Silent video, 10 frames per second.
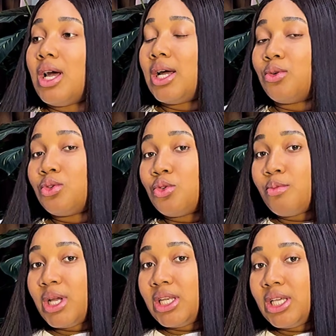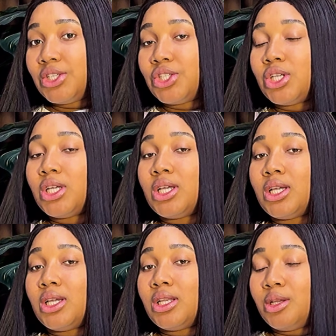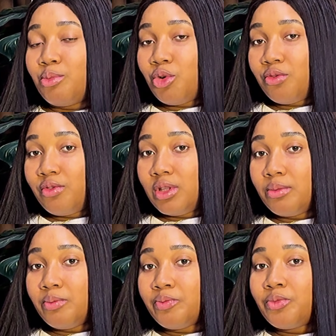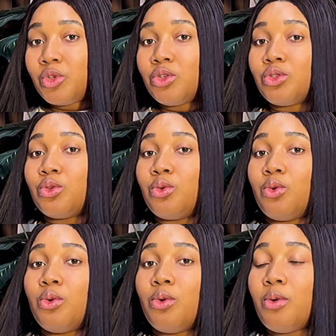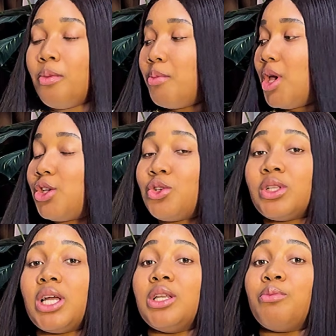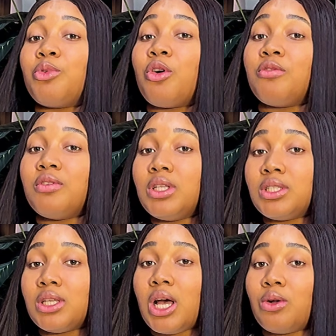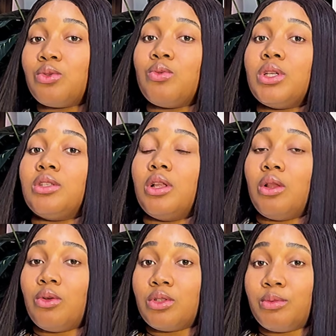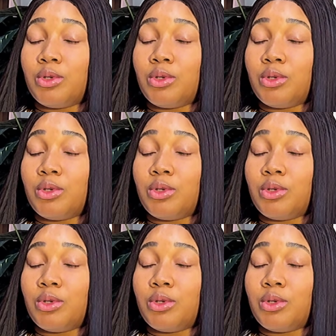and also manage the profit. So make sure that the profit outweighs the loss,